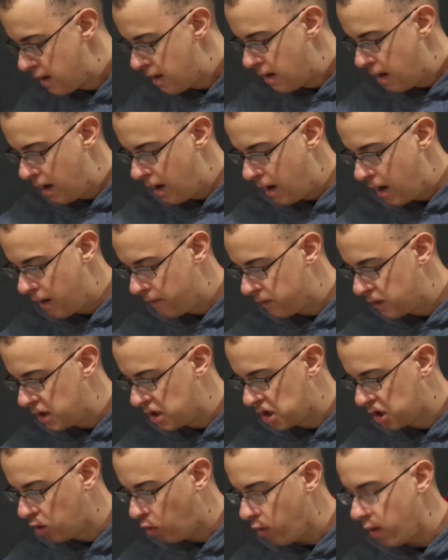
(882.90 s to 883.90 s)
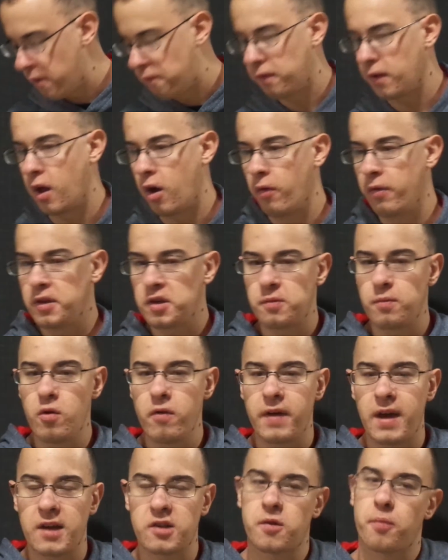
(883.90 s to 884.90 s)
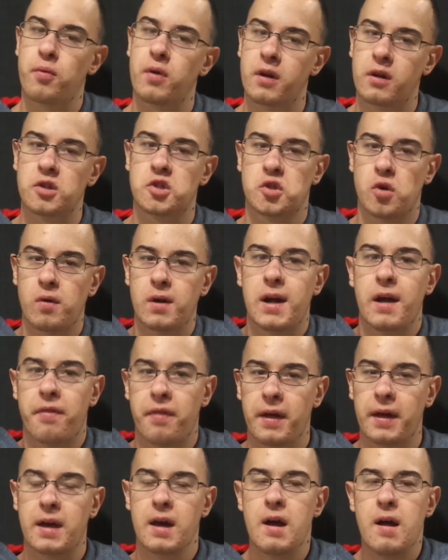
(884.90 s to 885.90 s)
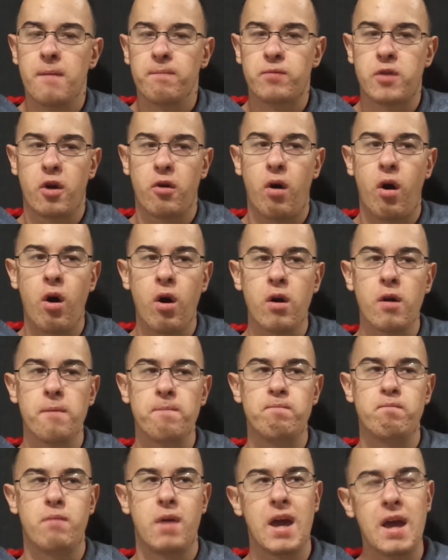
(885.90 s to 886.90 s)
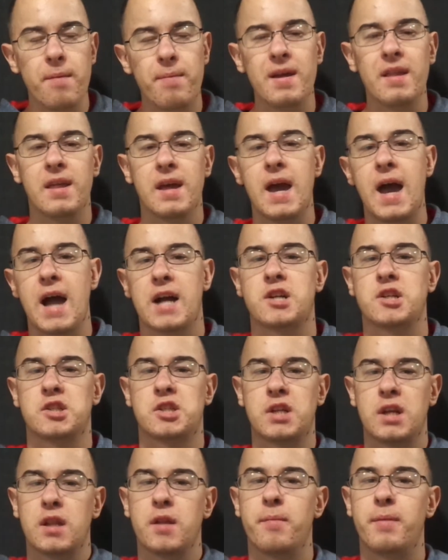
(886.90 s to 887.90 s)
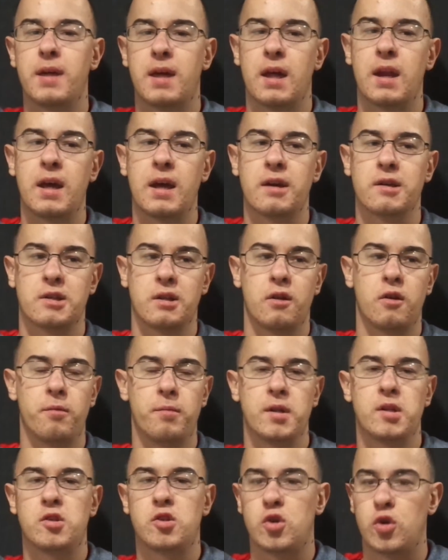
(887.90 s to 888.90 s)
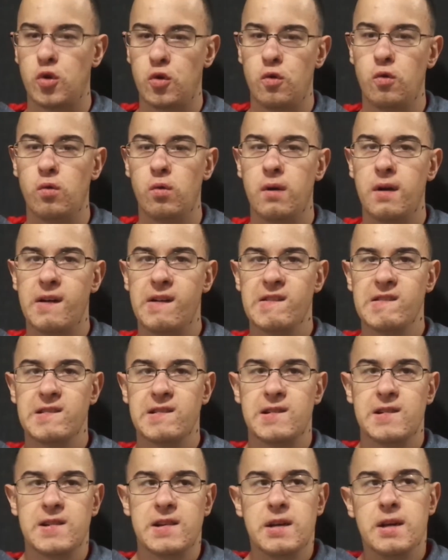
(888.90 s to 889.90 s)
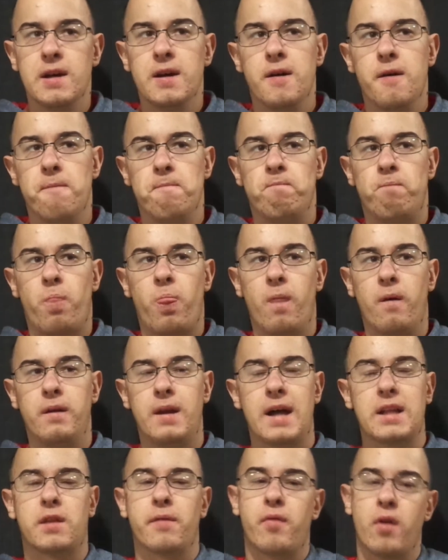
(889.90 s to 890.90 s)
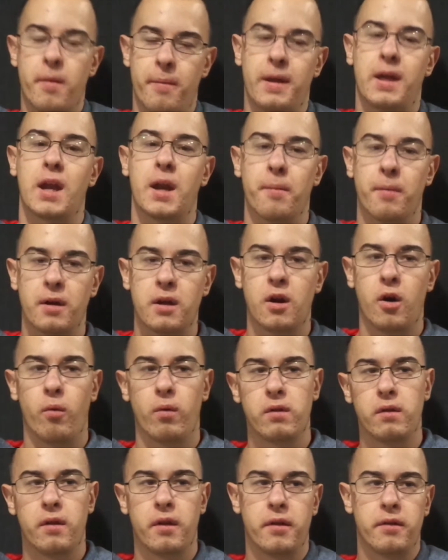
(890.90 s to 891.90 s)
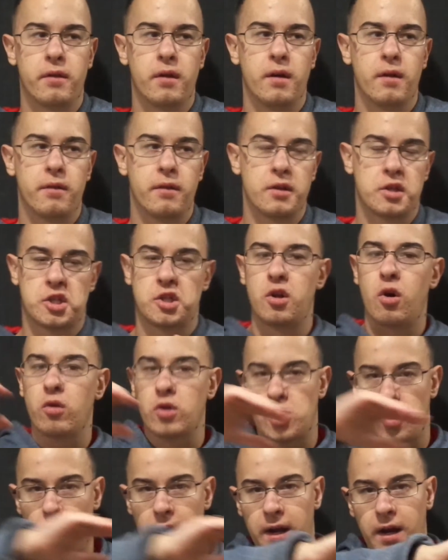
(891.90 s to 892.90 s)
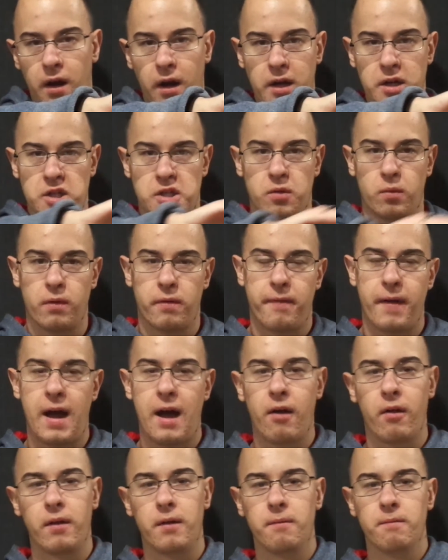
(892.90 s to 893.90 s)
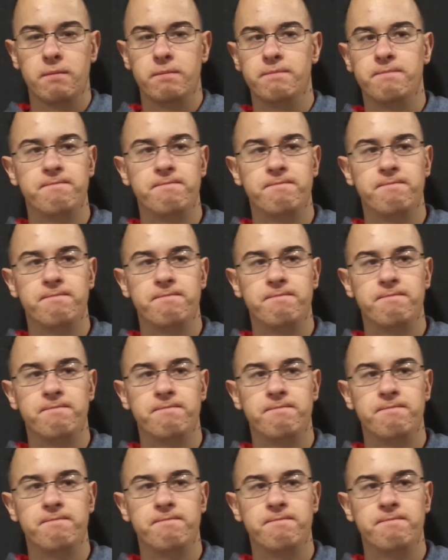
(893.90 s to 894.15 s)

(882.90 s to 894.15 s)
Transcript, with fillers: Uh, the story flow. This movie has a pretty good story, I think. There are, maybe the action scene in the beginning is a little bit too not the very beginning, but you know, the the, the snow train heist with Val and